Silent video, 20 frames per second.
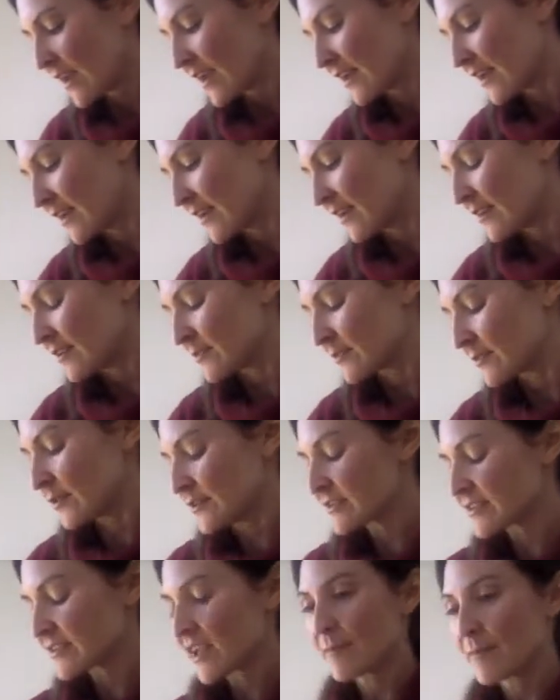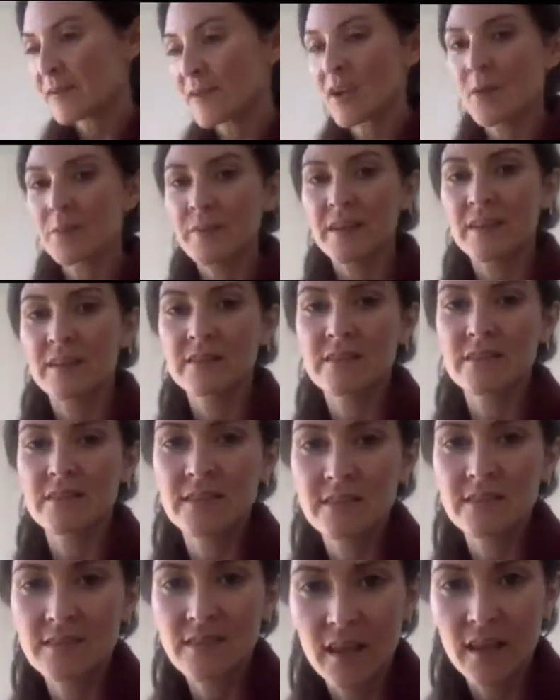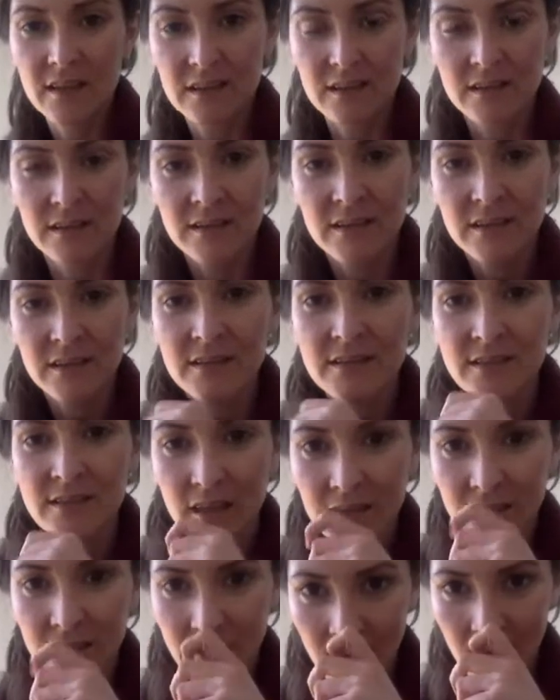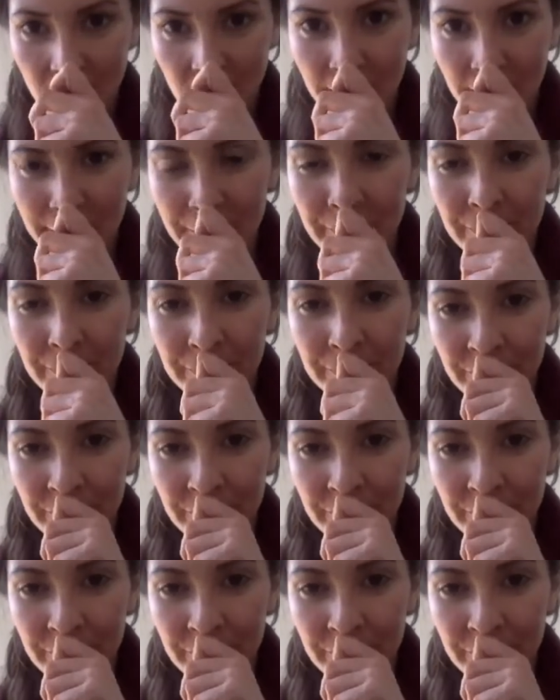And what's coming up is the sun card.